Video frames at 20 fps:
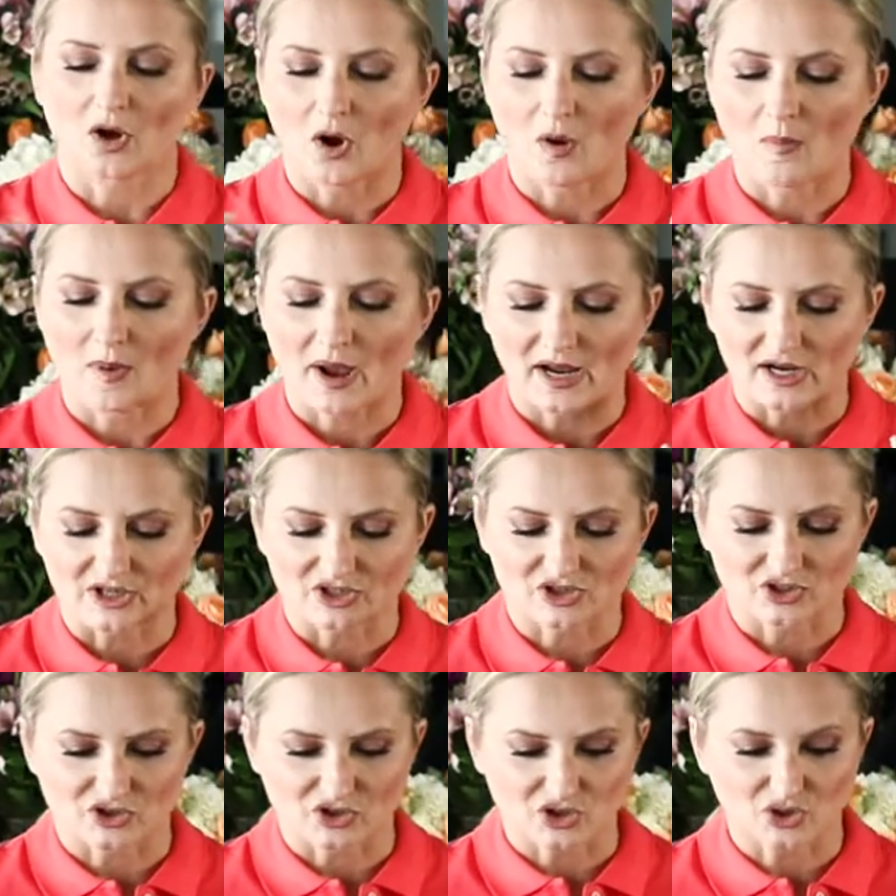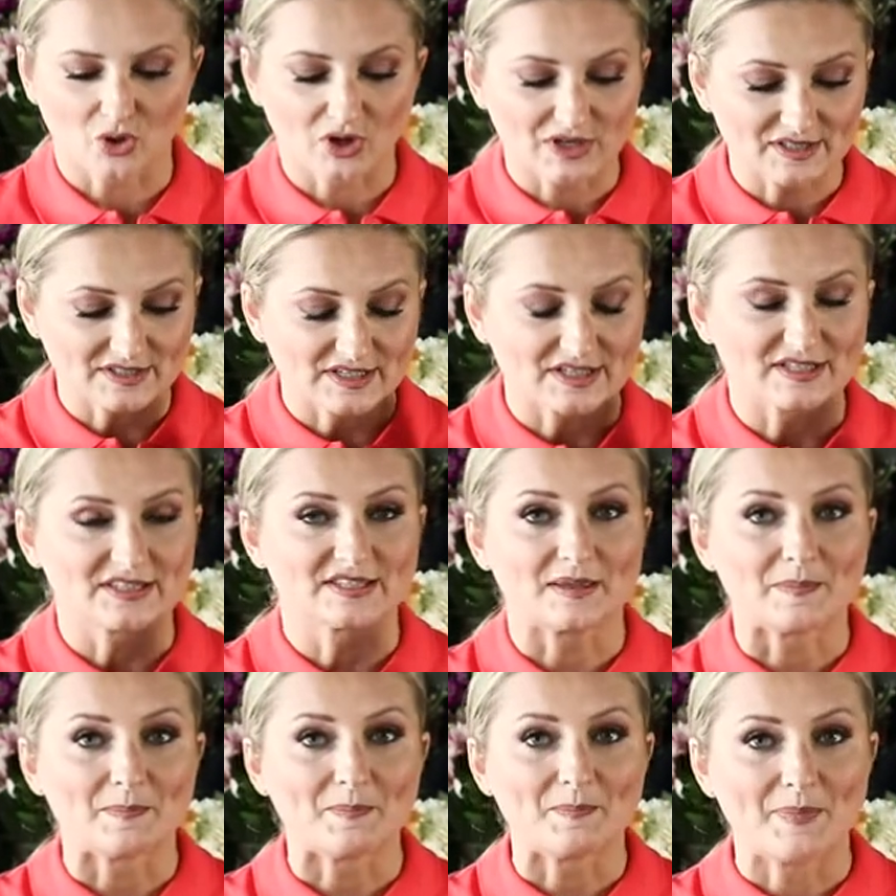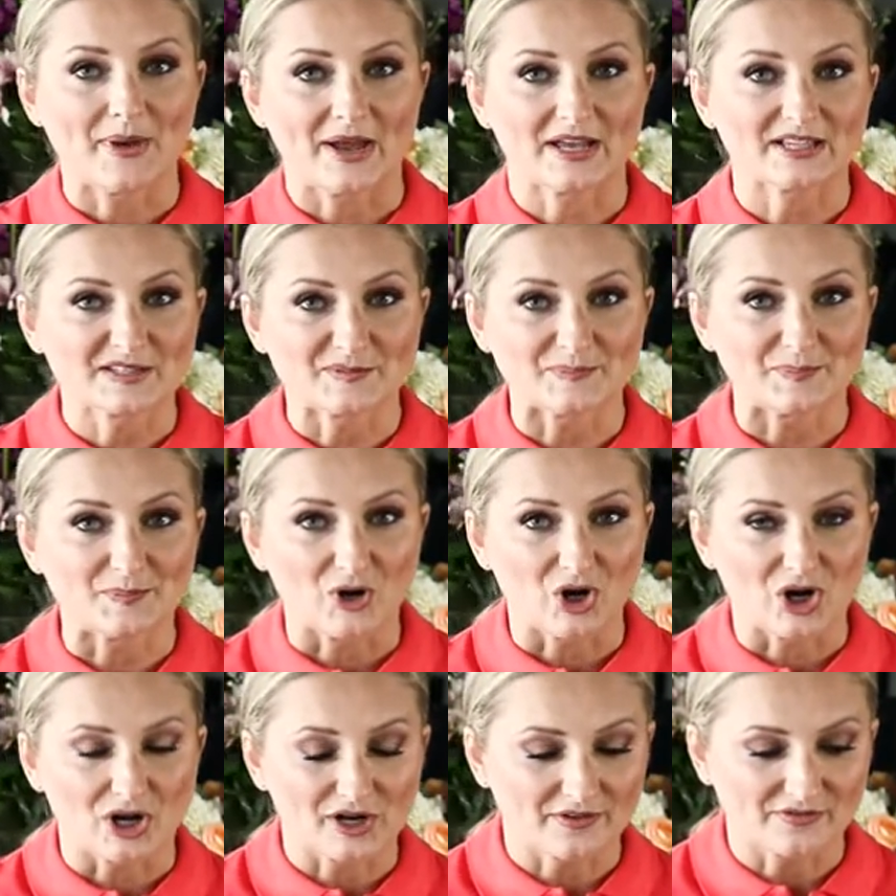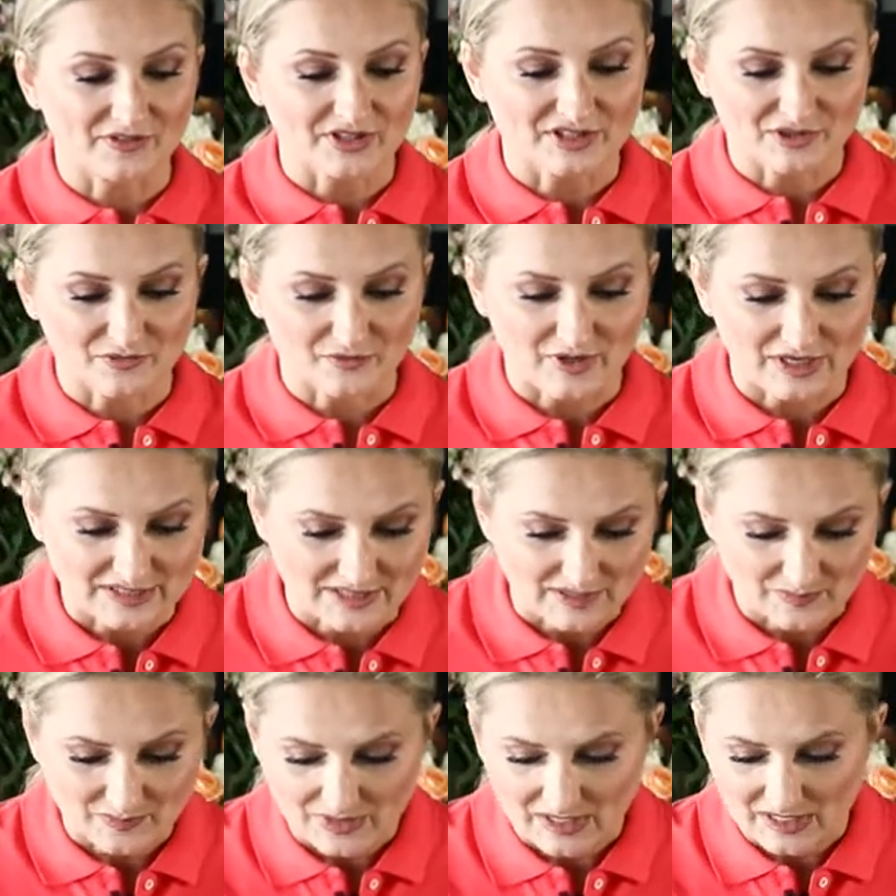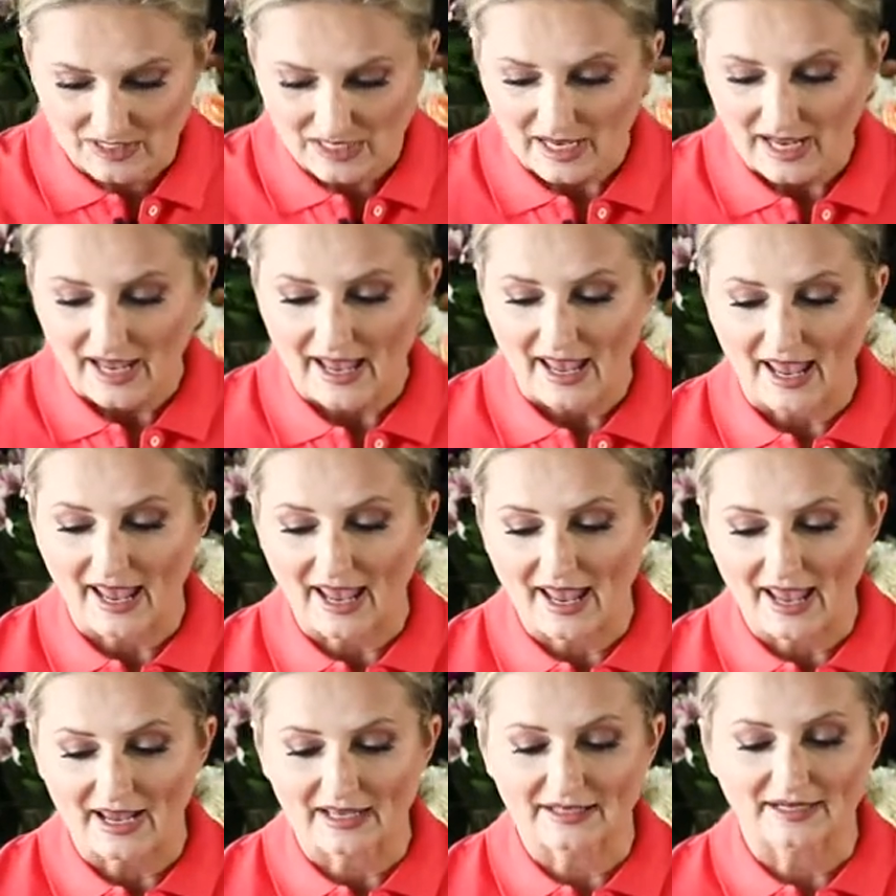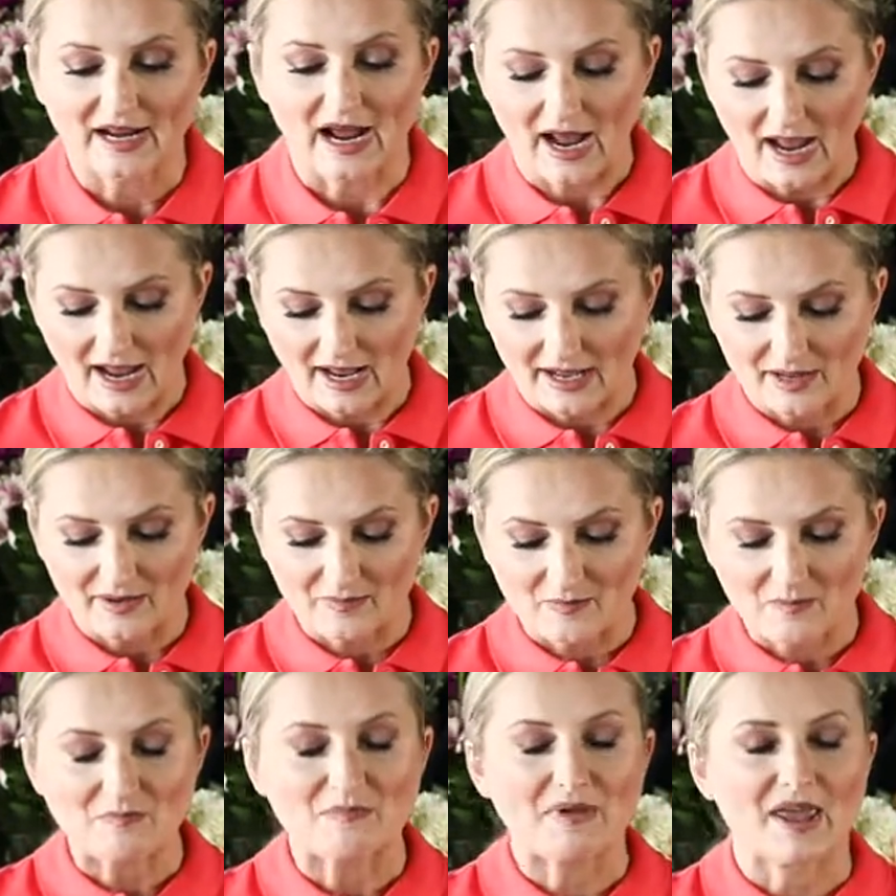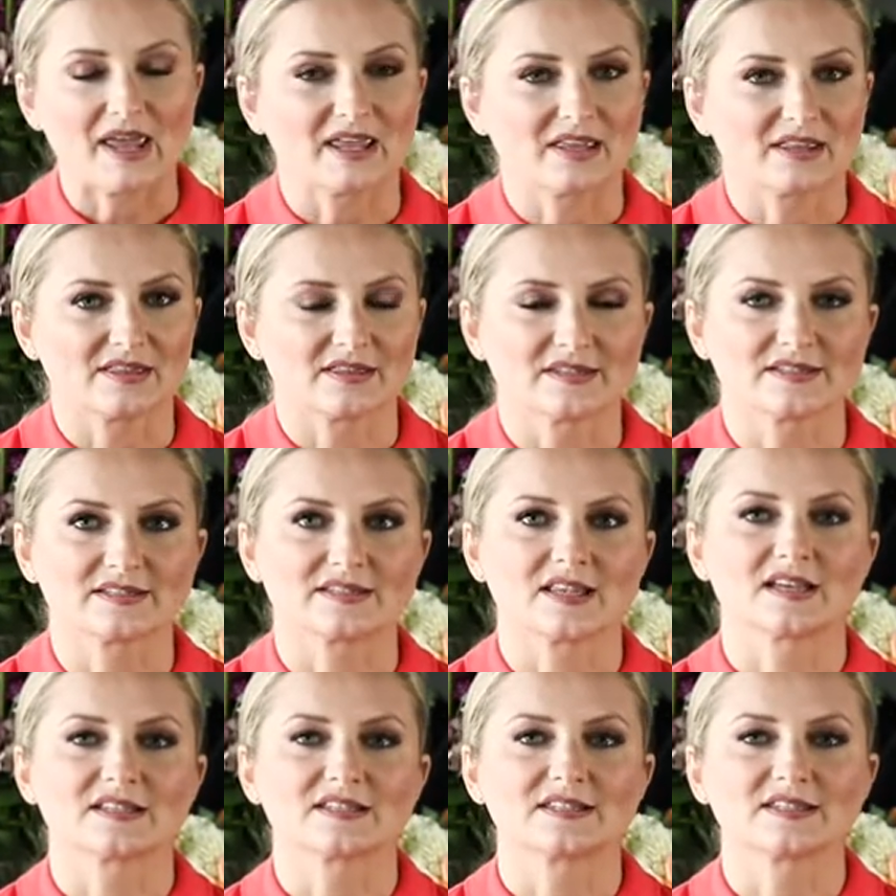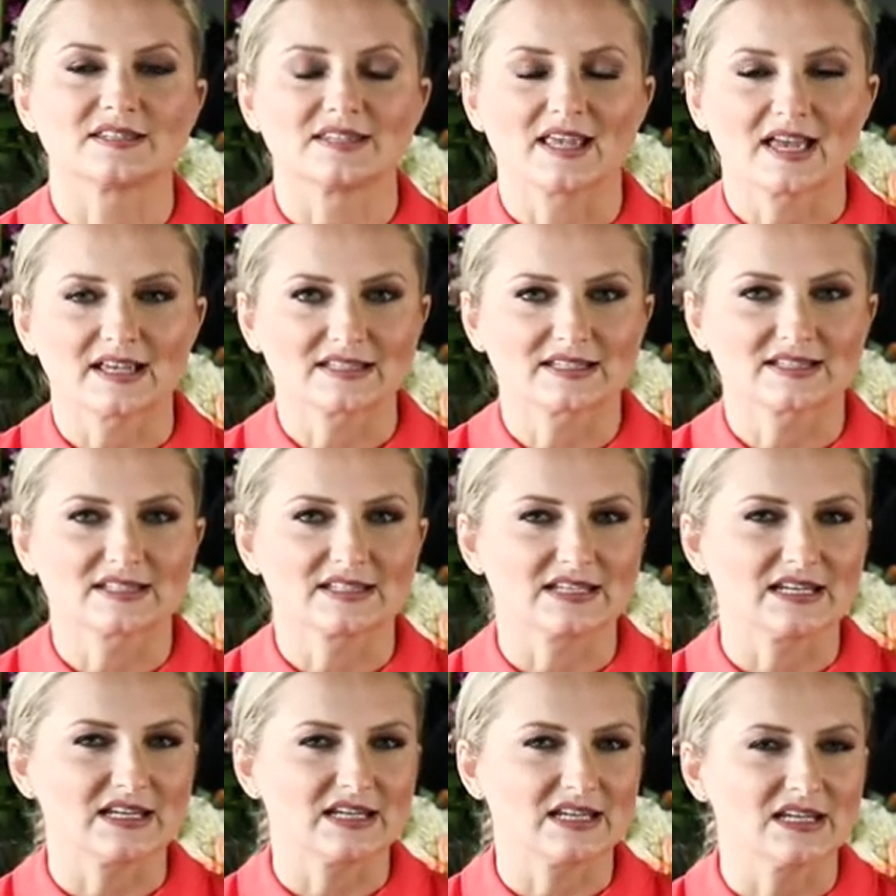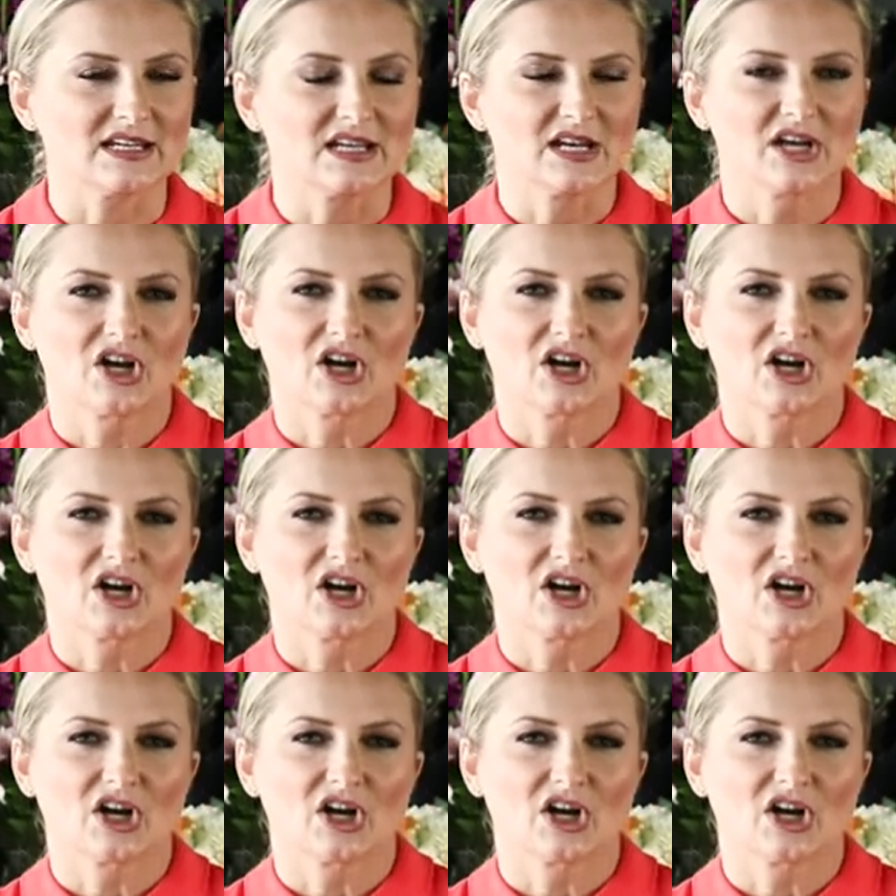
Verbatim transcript: Oh my gosh, the sauce is the best part of this recipe, and I am making this zesty,